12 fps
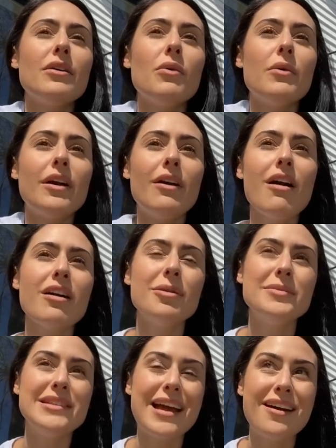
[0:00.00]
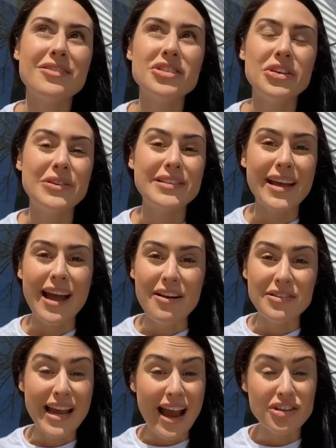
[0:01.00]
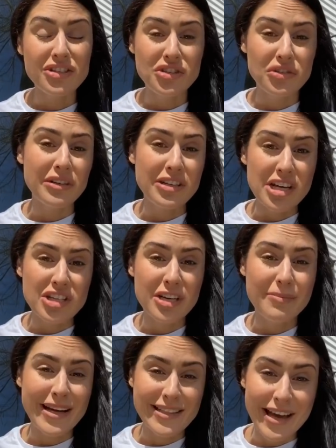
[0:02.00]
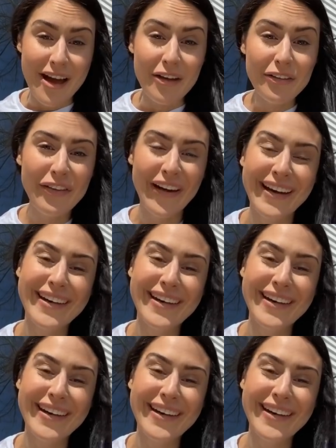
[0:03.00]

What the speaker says: what it all comes down to is I was actually truly judging myself